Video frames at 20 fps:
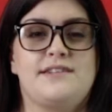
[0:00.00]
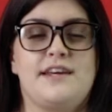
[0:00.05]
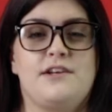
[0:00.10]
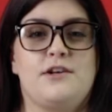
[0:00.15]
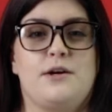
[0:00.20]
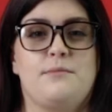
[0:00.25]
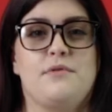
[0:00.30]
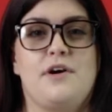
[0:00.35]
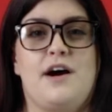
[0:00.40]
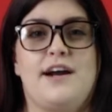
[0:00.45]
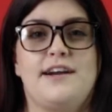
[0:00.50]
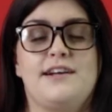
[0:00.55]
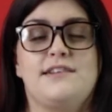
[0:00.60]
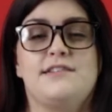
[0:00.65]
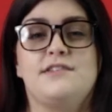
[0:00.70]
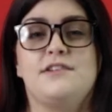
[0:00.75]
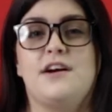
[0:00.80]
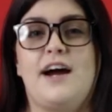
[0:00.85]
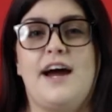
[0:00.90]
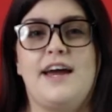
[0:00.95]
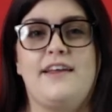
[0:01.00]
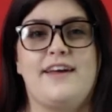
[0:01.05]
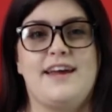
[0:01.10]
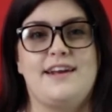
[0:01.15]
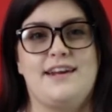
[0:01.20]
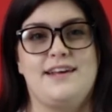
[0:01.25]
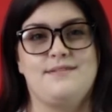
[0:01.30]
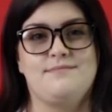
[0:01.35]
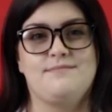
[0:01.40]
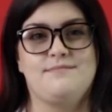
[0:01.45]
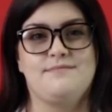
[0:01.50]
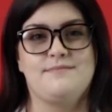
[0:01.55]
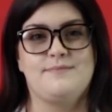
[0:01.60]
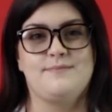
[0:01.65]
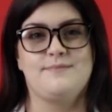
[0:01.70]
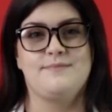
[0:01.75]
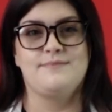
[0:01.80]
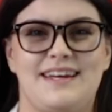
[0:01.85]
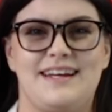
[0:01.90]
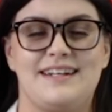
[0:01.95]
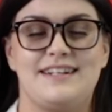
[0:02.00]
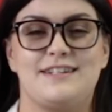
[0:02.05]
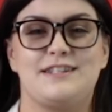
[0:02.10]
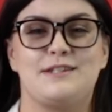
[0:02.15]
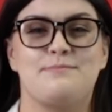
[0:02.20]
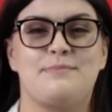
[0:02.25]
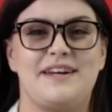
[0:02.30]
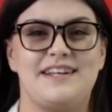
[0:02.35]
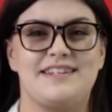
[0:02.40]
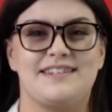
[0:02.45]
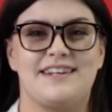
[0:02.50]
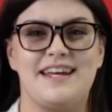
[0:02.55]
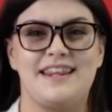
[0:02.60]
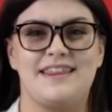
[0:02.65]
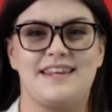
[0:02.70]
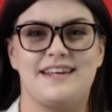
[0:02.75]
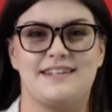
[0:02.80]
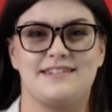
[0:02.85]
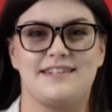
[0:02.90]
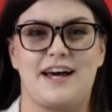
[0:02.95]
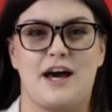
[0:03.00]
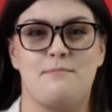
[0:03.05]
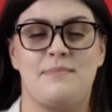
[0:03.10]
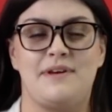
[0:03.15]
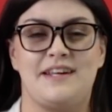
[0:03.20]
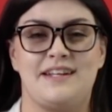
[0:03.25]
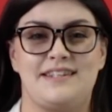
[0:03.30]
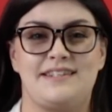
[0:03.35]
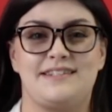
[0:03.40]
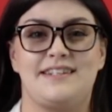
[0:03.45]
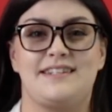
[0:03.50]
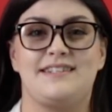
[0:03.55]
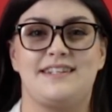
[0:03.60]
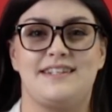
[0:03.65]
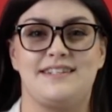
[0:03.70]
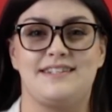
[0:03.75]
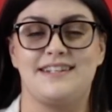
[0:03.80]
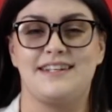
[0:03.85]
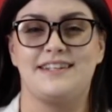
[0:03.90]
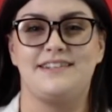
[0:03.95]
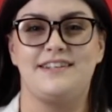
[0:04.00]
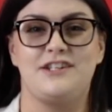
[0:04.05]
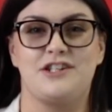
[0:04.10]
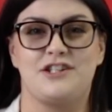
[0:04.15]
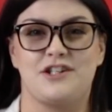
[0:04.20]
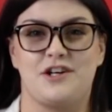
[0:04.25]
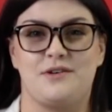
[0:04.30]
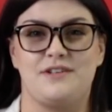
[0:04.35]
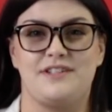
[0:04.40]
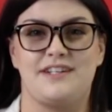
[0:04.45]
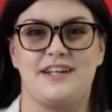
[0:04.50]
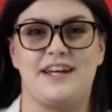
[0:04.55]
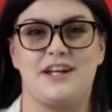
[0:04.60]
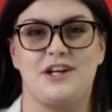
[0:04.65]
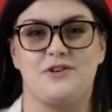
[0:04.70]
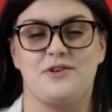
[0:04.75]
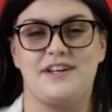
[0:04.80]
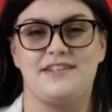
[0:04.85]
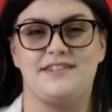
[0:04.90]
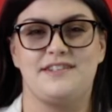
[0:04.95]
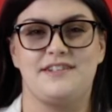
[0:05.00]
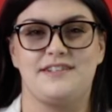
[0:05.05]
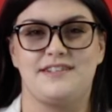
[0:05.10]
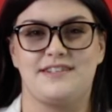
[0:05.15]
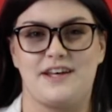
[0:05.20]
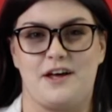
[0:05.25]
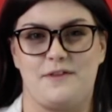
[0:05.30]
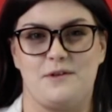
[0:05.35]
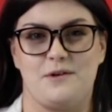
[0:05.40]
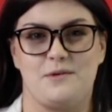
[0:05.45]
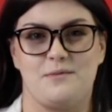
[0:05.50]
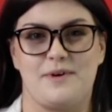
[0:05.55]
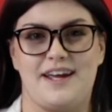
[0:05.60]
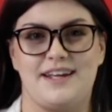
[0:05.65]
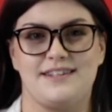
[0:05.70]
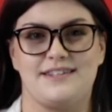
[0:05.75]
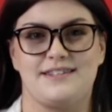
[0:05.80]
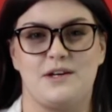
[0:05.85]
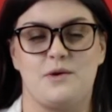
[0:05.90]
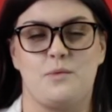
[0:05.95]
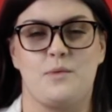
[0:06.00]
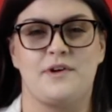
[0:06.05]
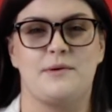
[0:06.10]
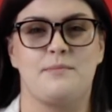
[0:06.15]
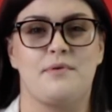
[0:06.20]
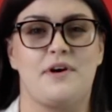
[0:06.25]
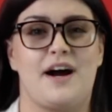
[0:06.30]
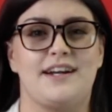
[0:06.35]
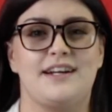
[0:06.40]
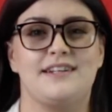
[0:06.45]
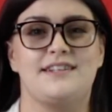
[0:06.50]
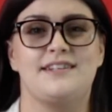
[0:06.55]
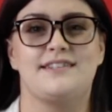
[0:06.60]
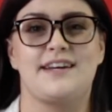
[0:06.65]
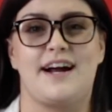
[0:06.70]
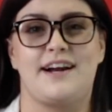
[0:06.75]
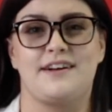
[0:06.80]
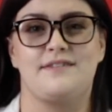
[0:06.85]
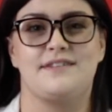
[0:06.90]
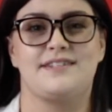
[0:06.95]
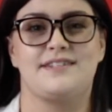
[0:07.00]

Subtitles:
in on products you're highlighting. Displays like this have been statistically shown to increase your sell-through rates. When a product is out of